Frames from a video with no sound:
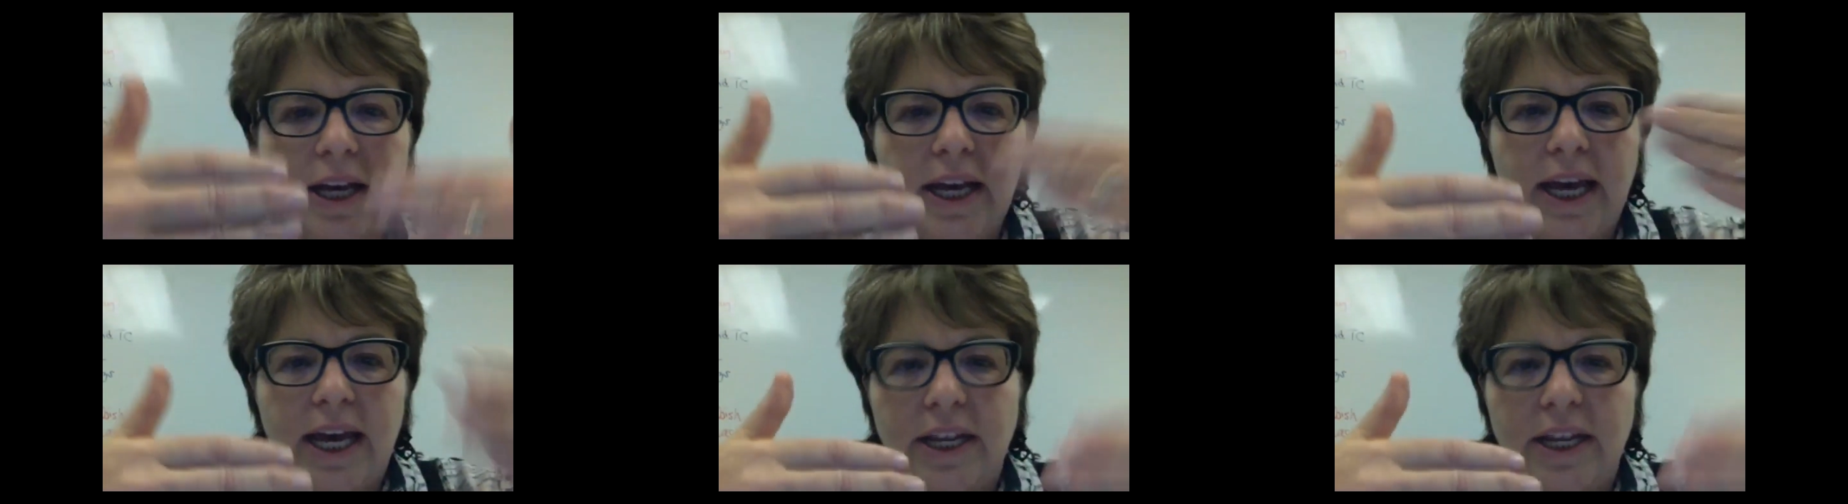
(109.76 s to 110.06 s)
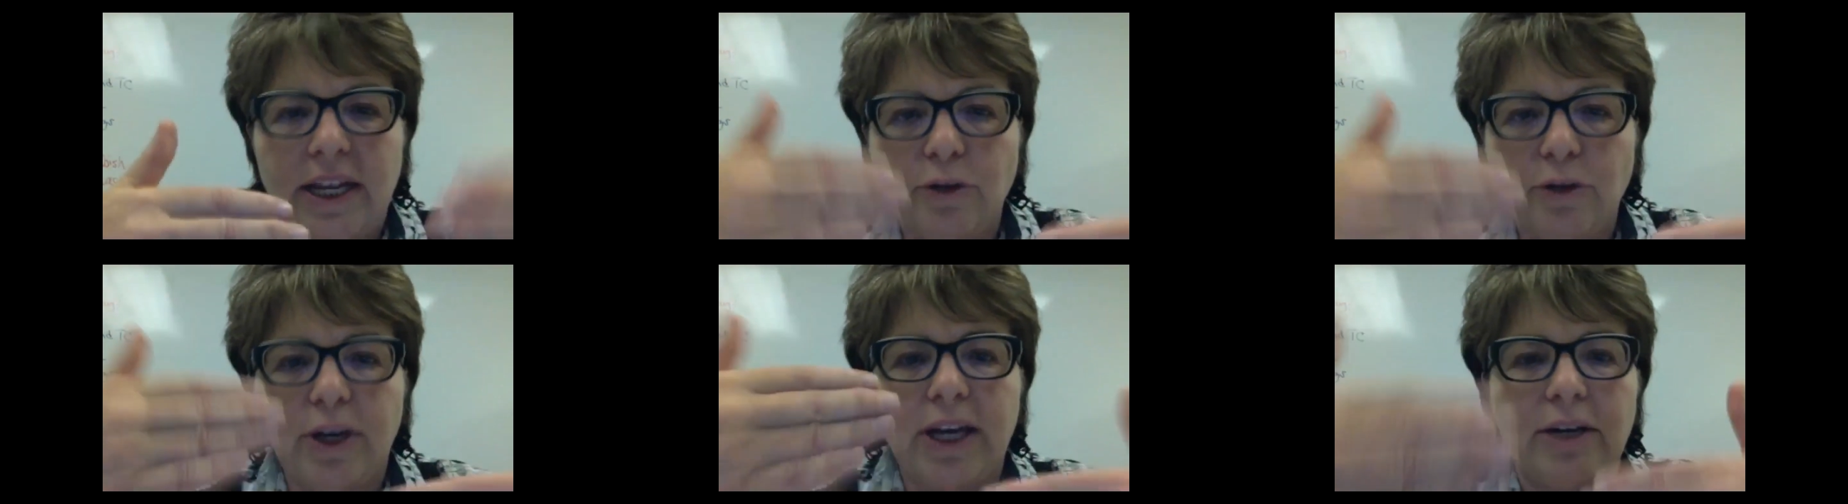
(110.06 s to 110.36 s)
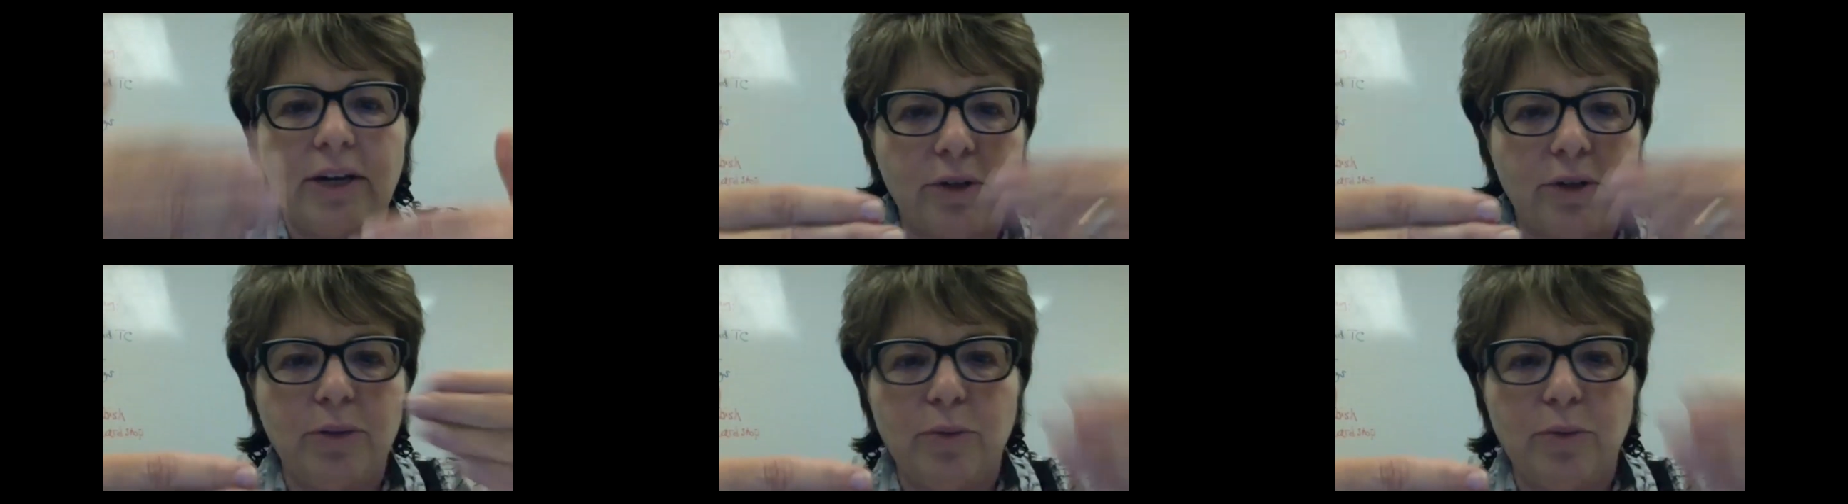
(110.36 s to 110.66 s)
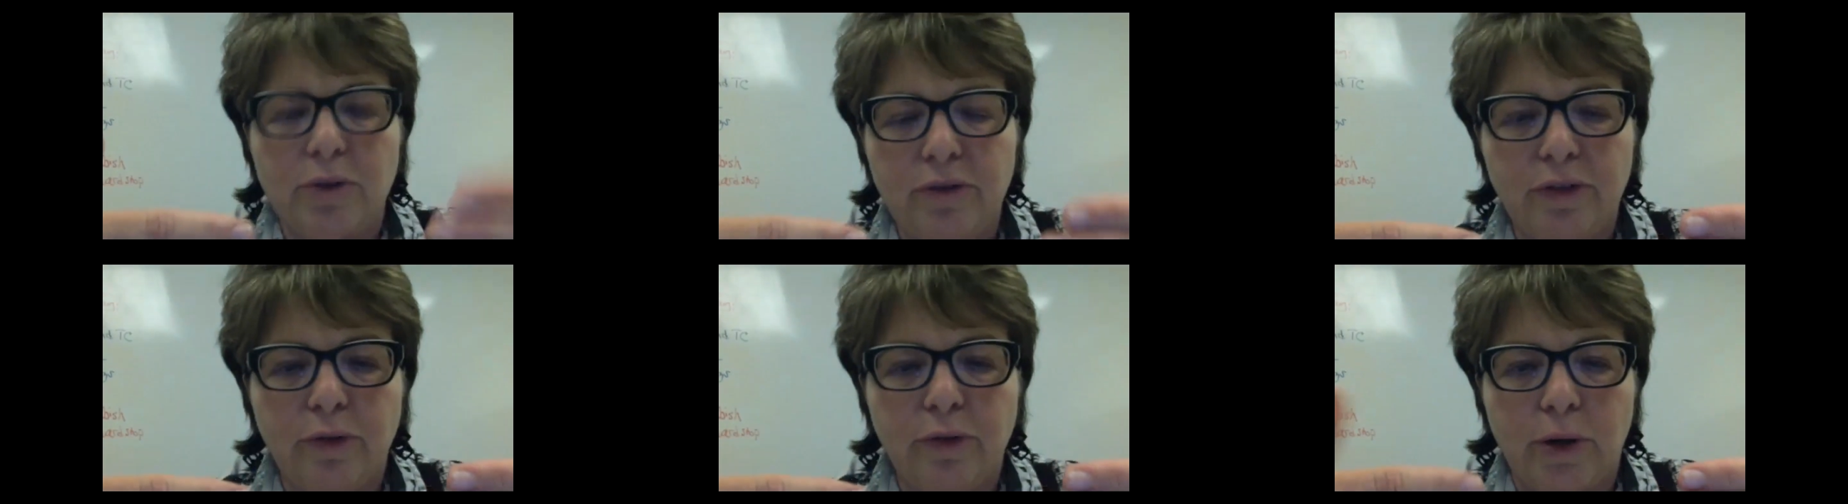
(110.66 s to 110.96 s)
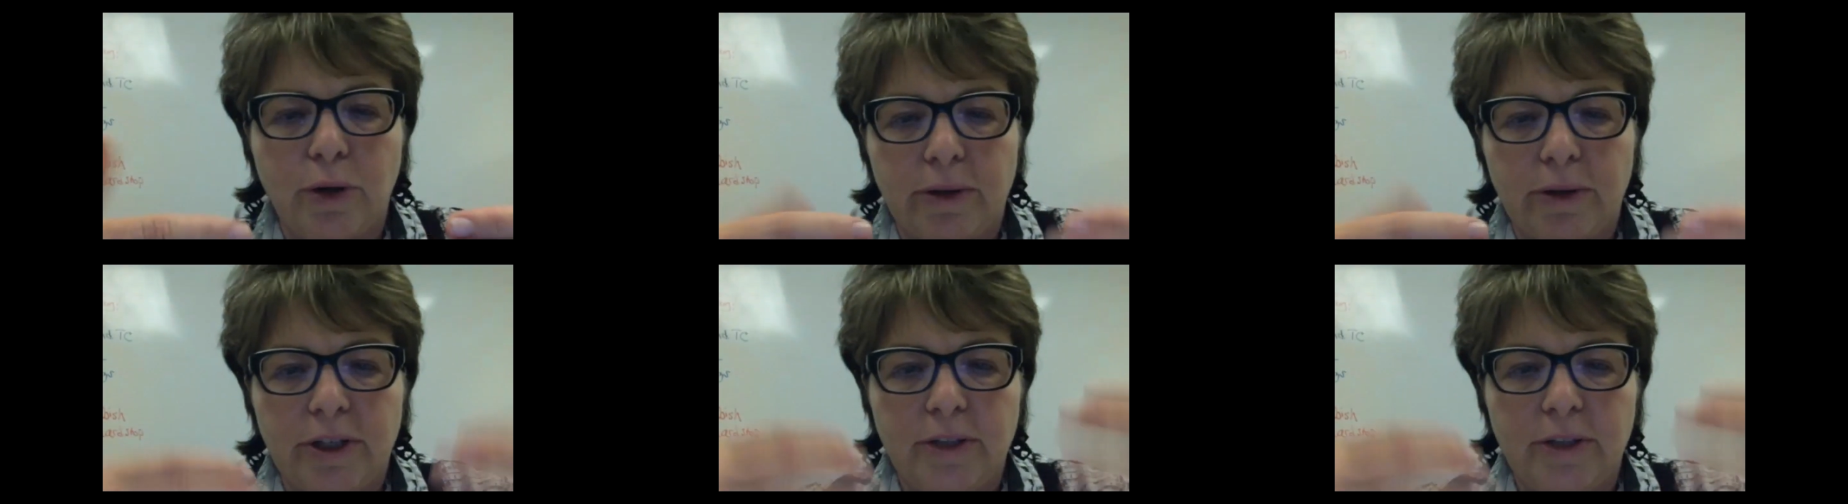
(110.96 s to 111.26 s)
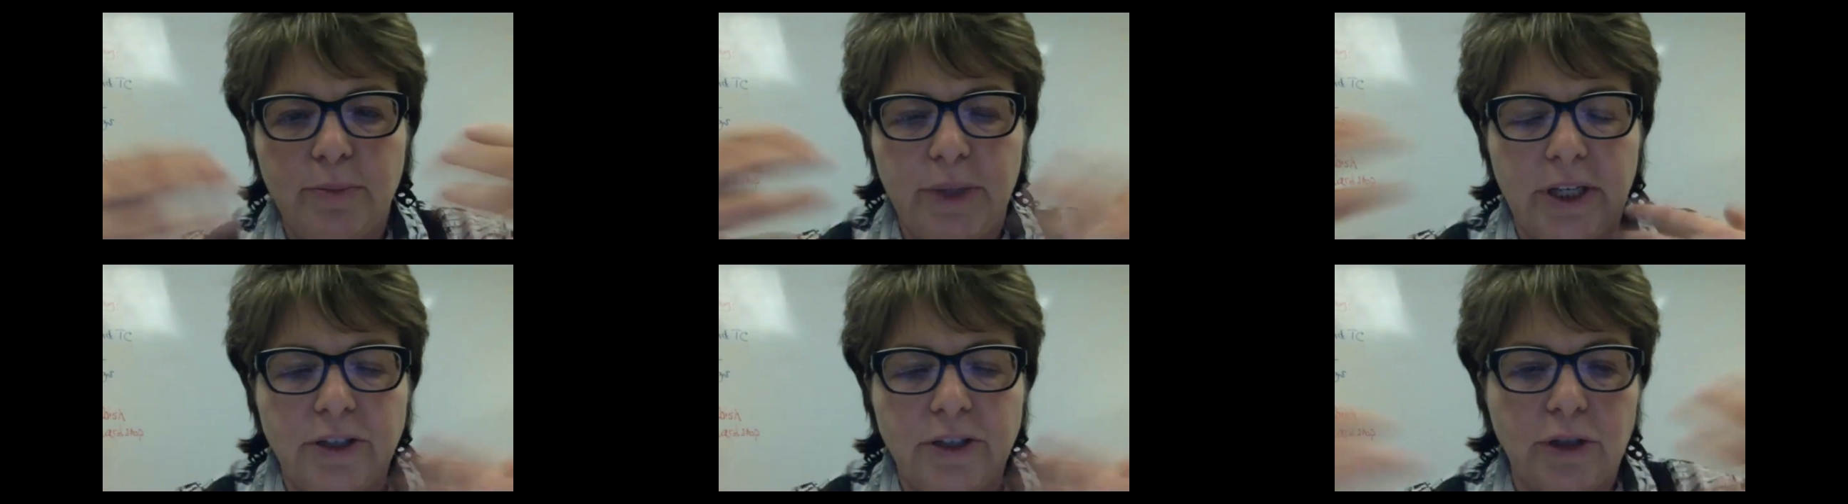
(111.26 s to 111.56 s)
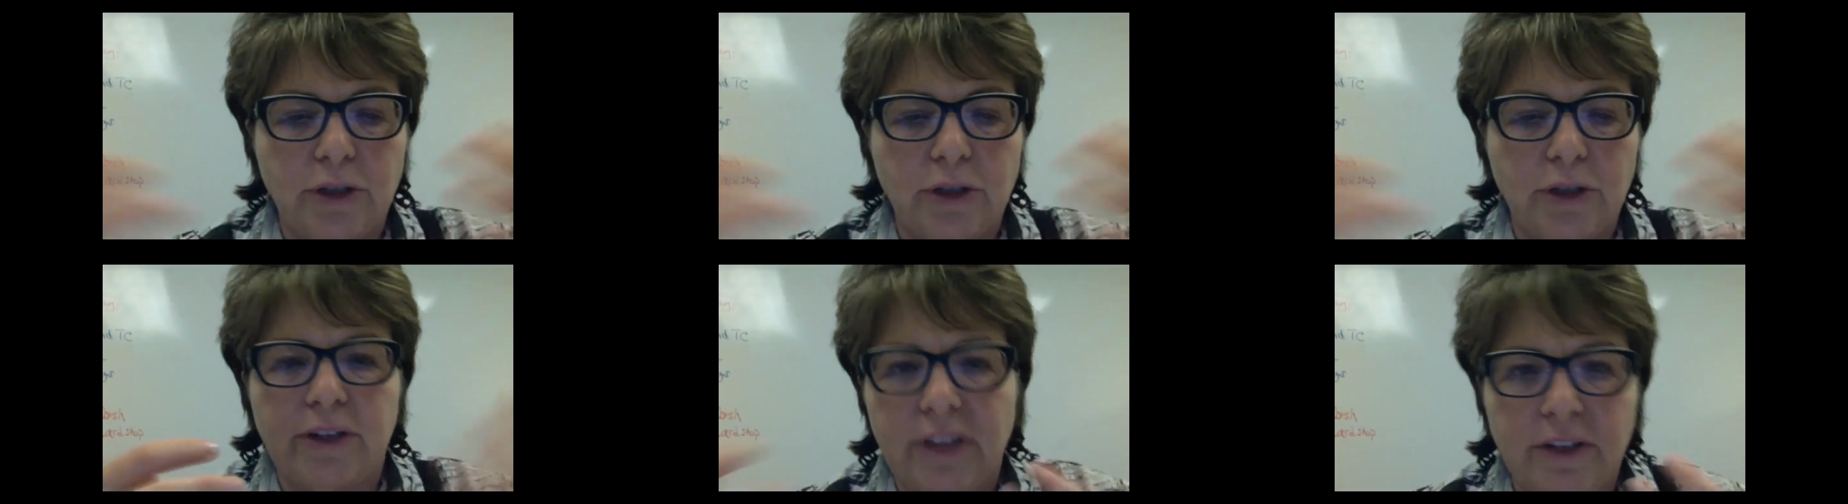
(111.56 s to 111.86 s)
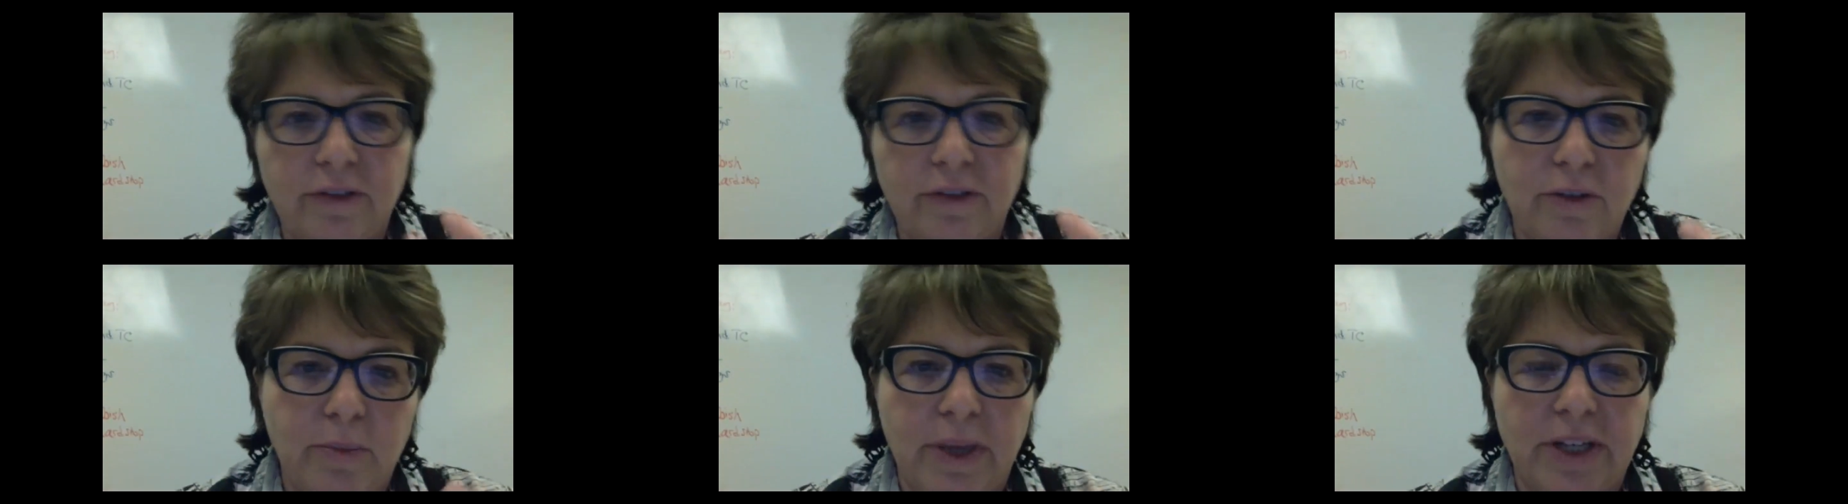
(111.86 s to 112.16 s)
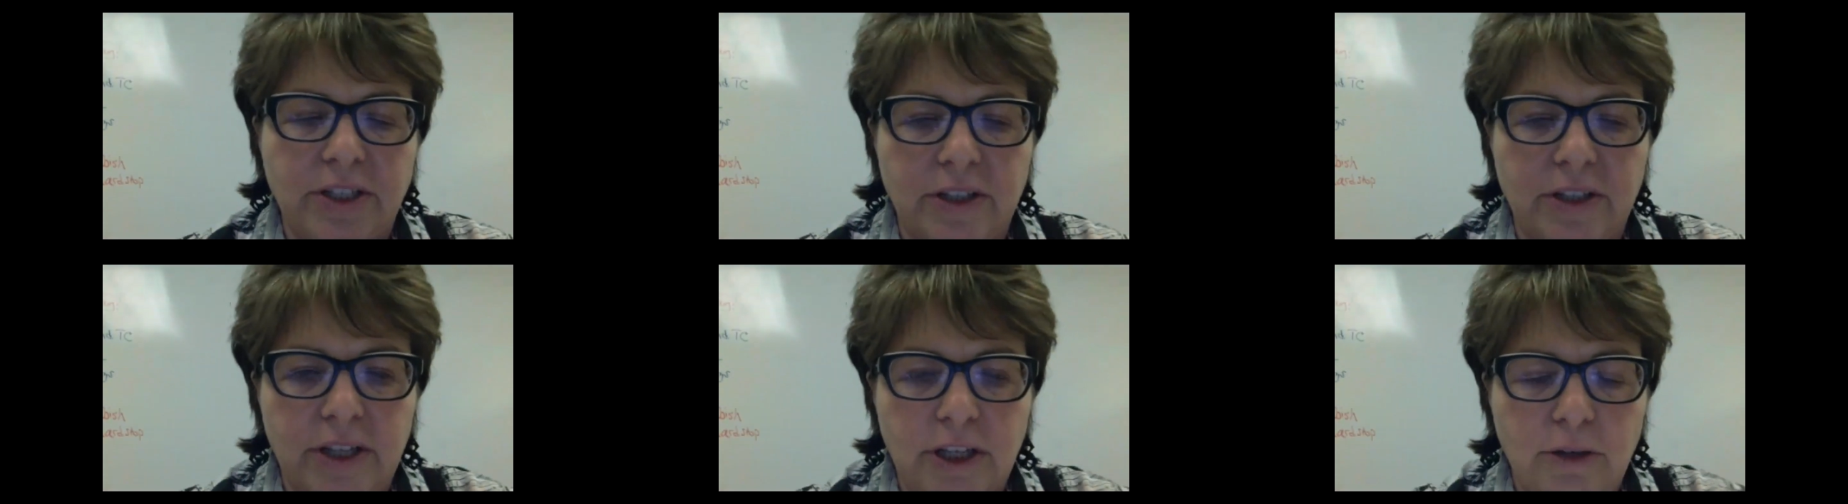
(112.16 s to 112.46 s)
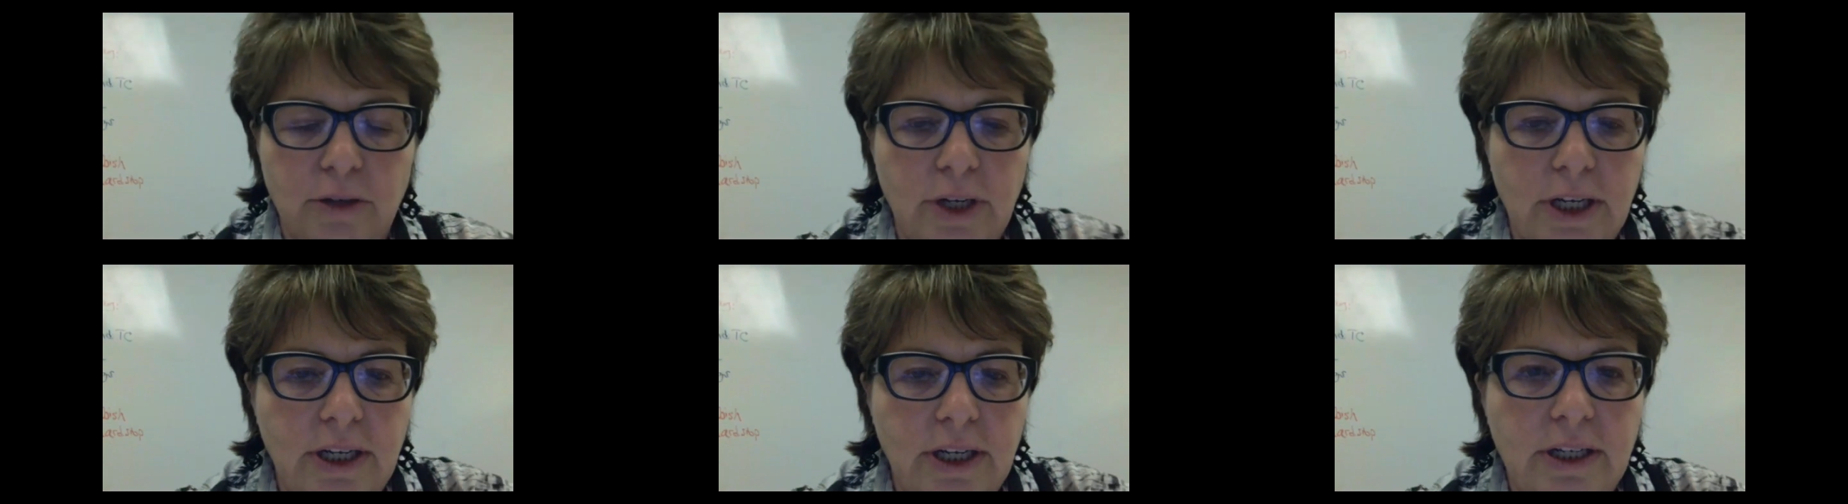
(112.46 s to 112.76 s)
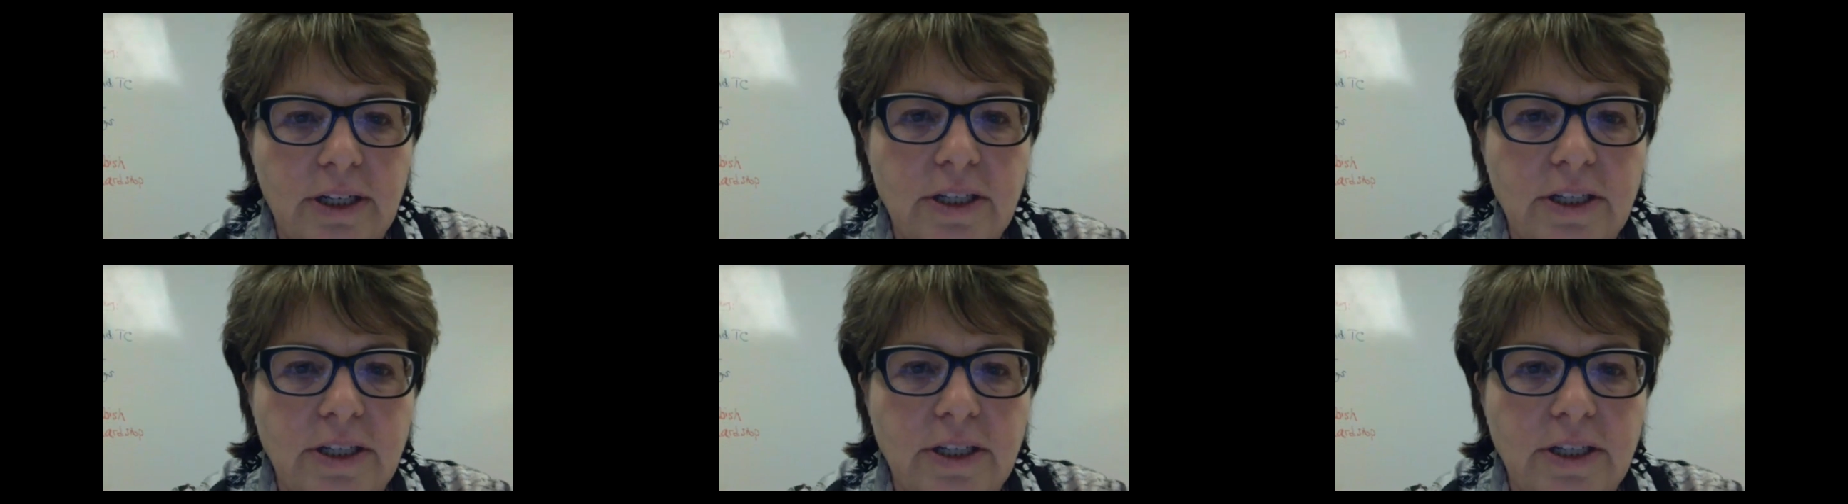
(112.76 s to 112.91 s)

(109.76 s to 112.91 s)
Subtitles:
and you can't really move forward because you don't have the information that you need.